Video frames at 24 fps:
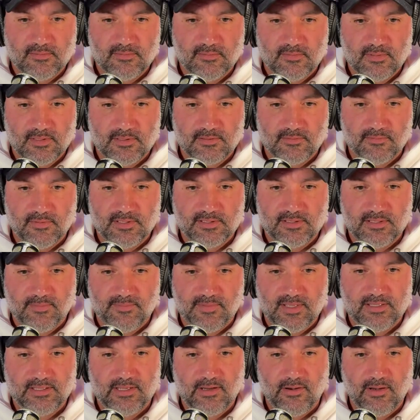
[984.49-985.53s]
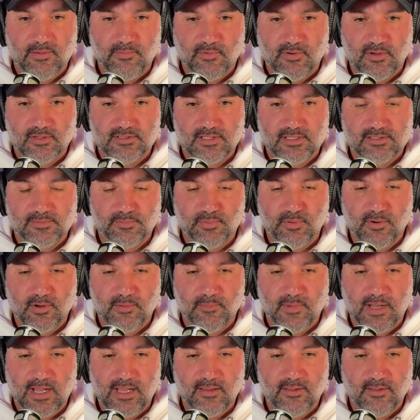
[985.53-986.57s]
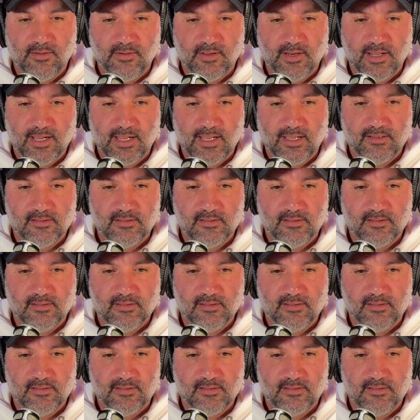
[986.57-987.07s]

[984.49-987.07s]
That's the reason I'm not there anymore, because I supported Milo and I got